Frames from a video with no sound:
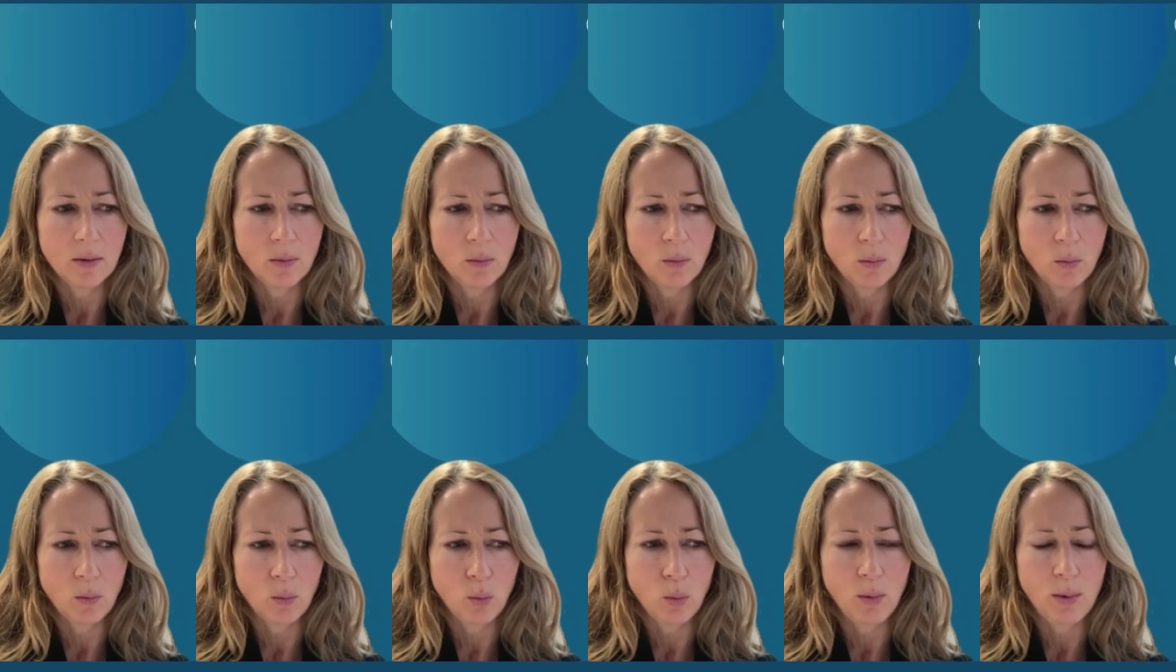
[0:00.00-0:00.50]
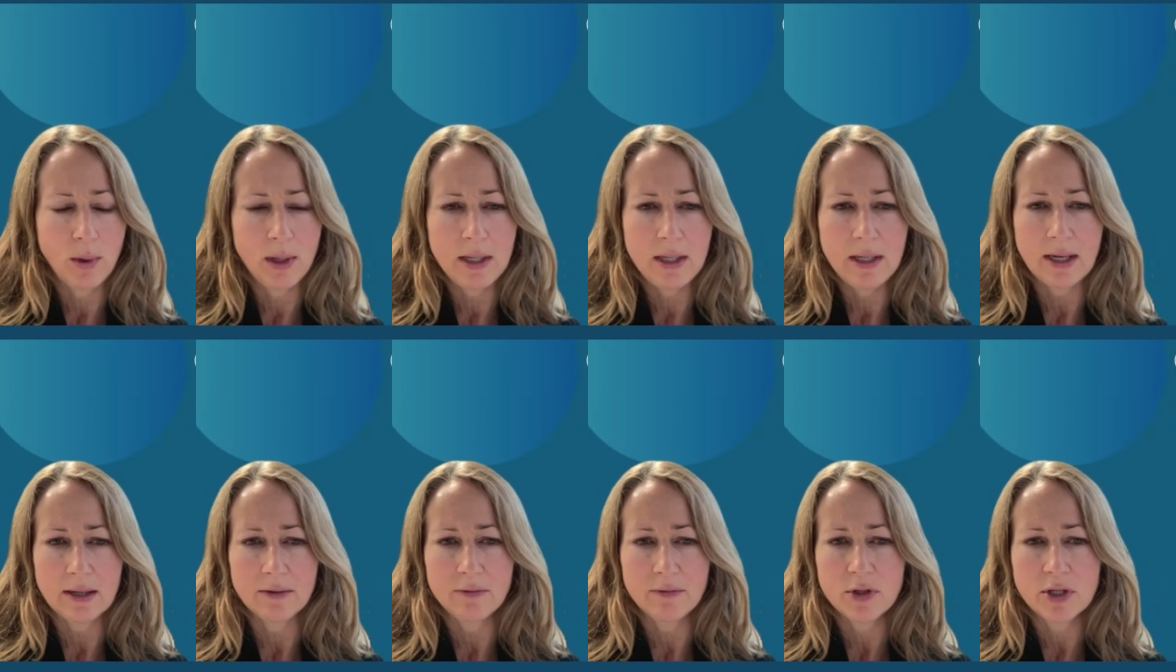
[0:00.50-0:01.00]

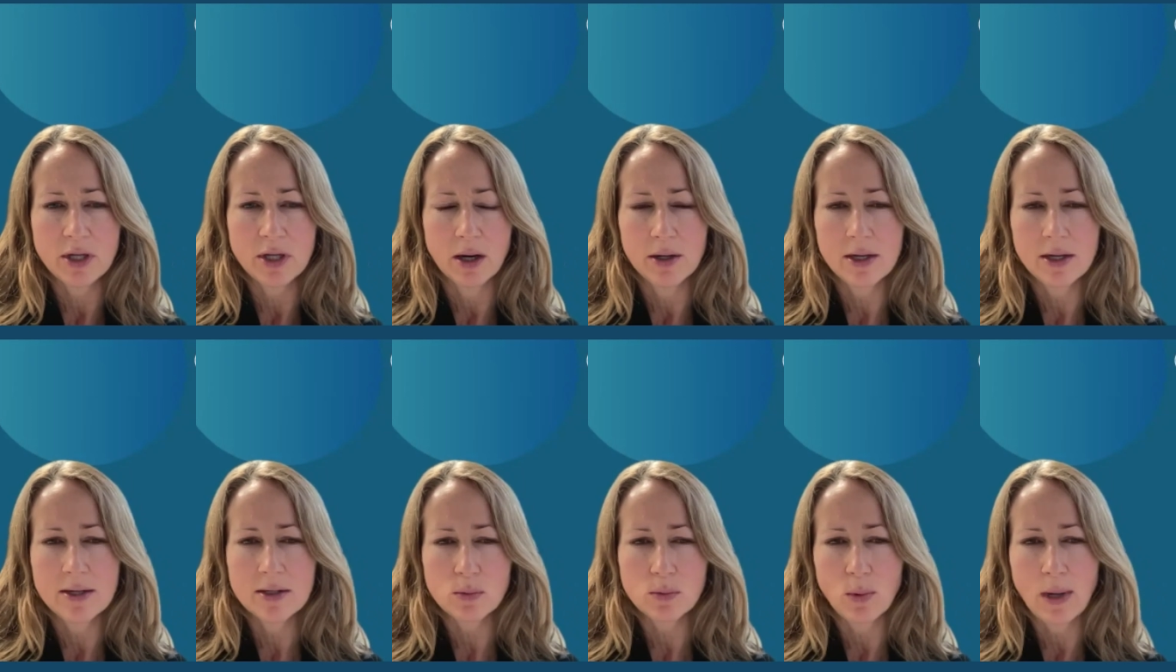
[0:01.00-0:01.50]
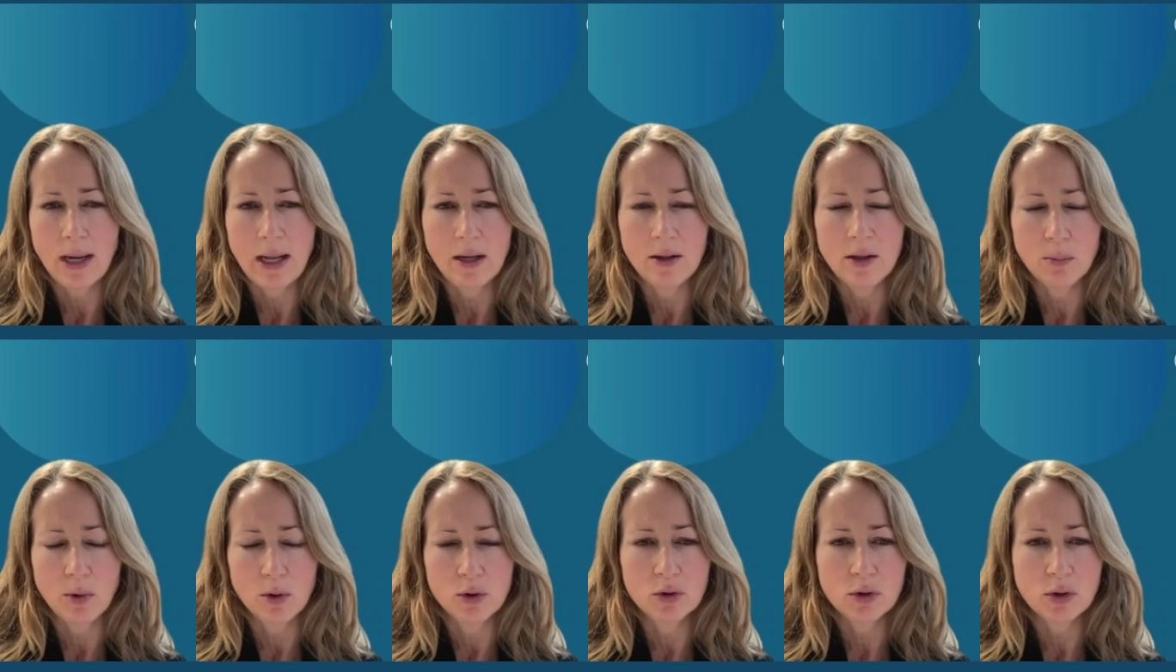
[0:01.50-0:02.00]
we have done as well in
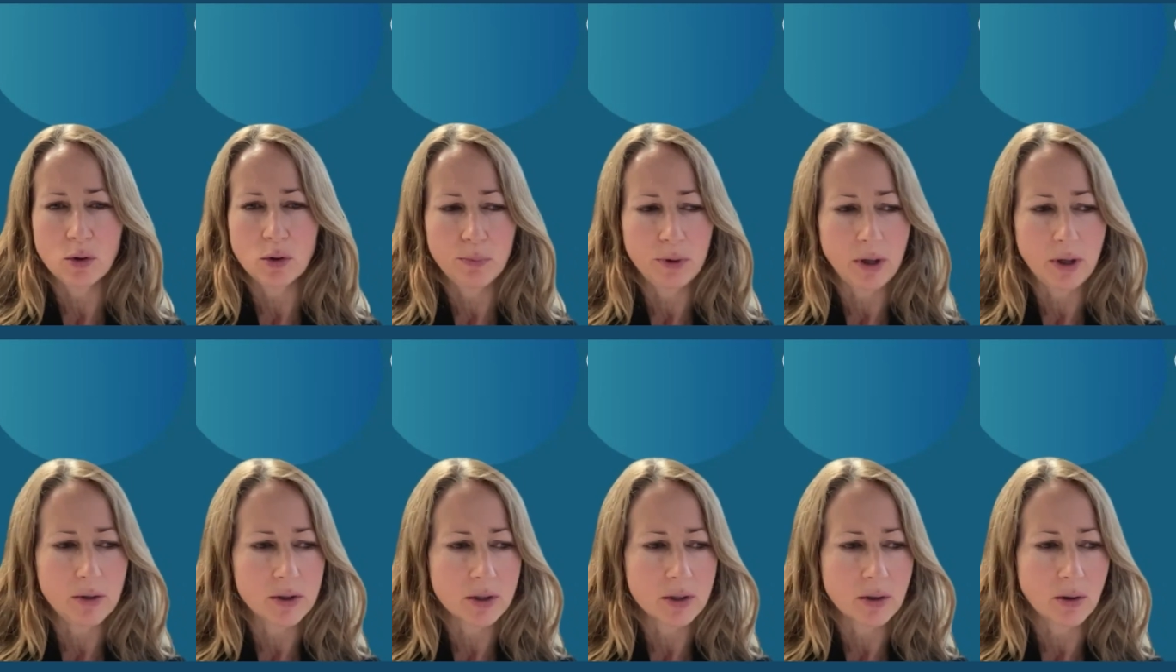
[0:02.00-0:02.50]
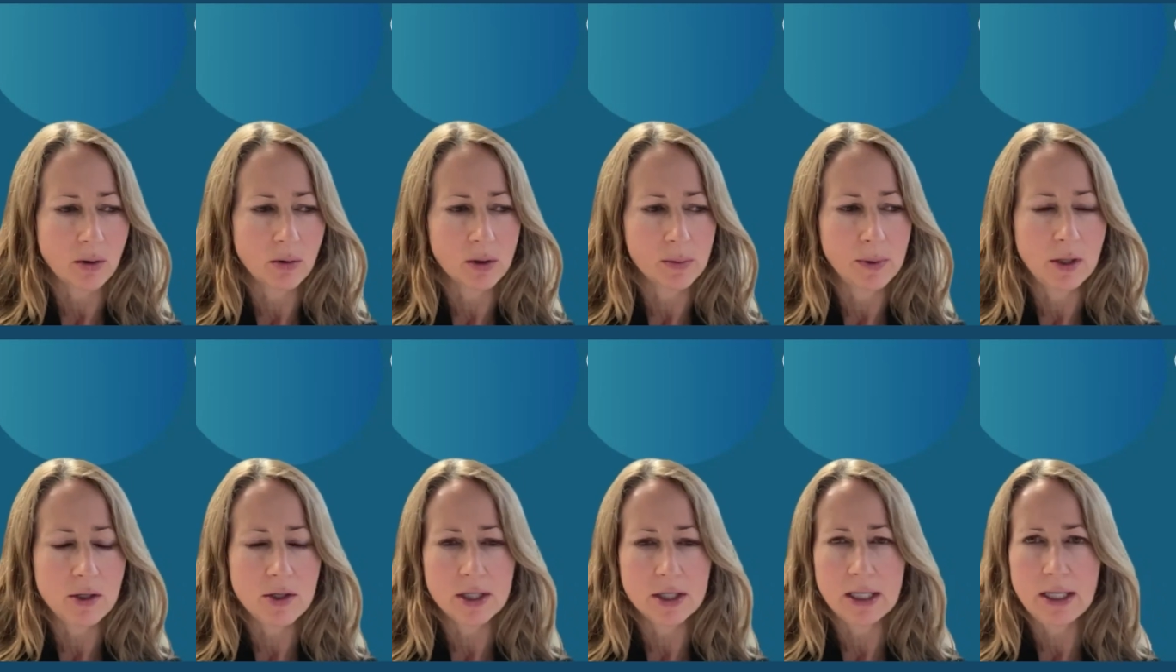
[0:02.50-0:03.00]
the Montreal Protocol
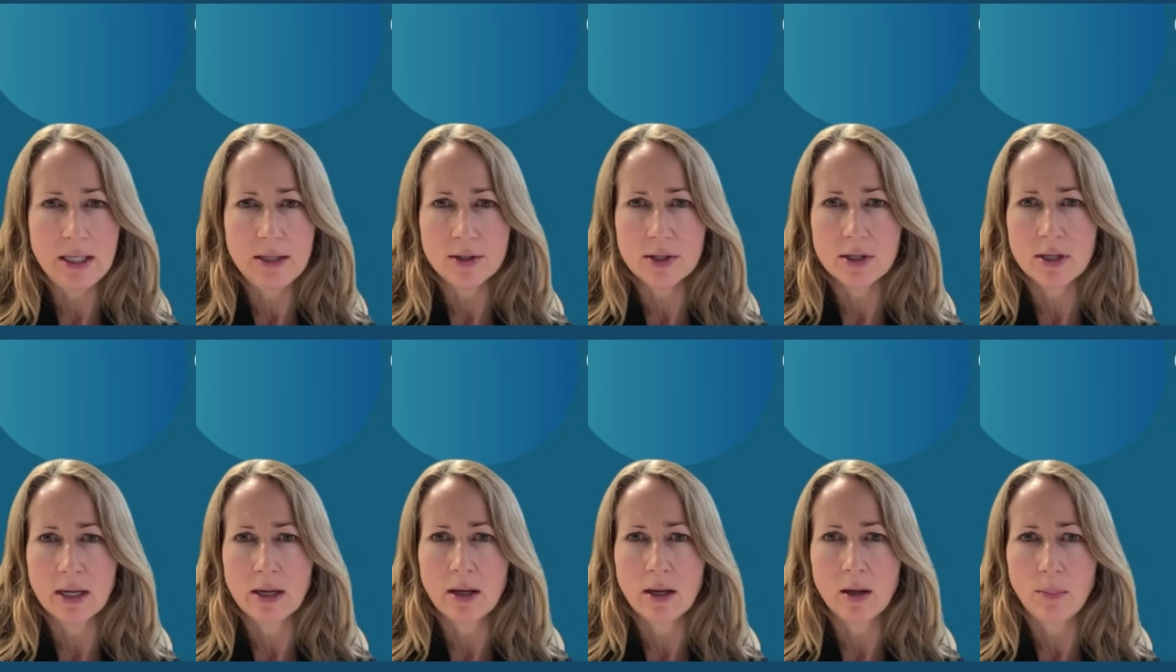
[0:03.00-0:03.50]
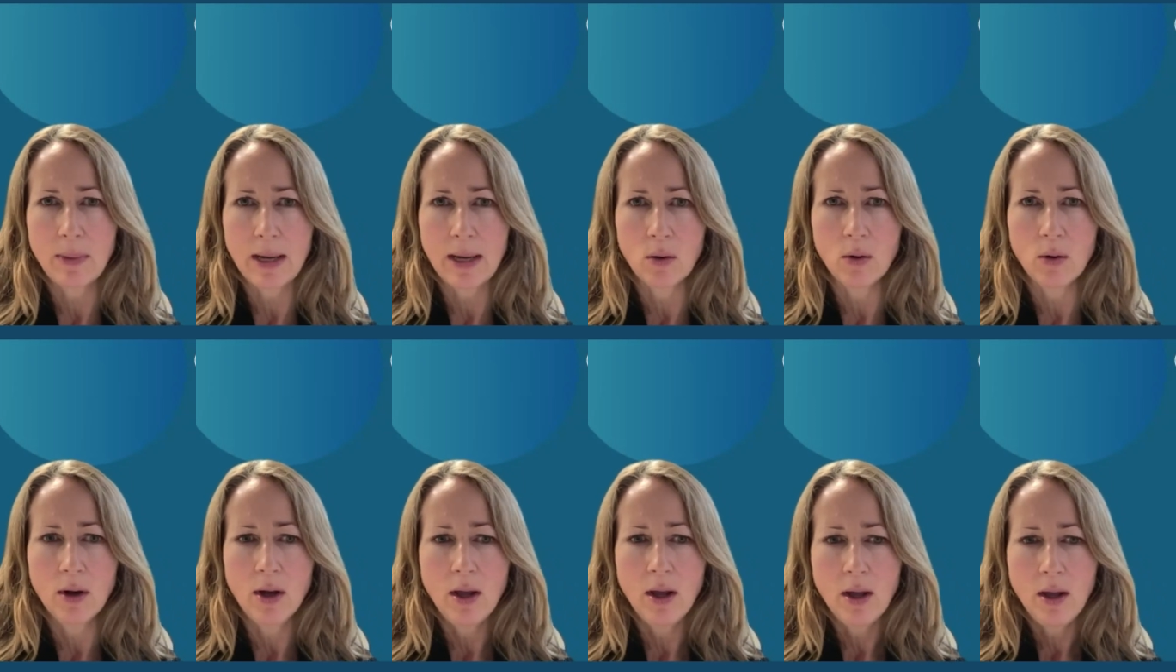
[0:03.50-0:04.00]
community, is think
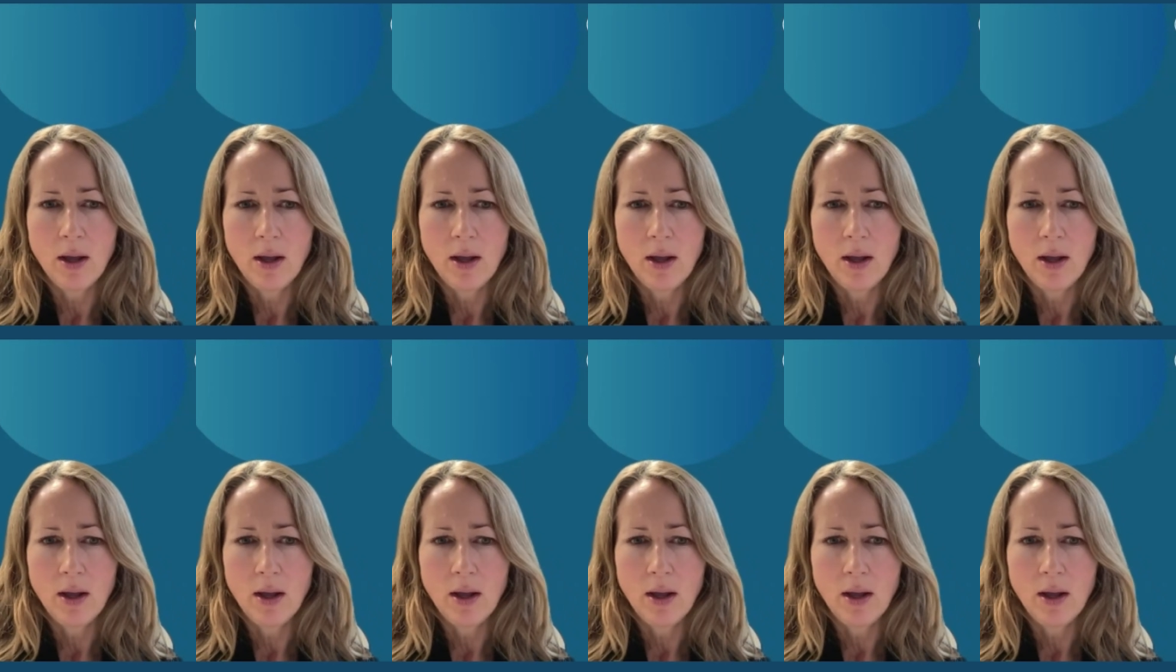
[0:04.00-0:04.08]
about,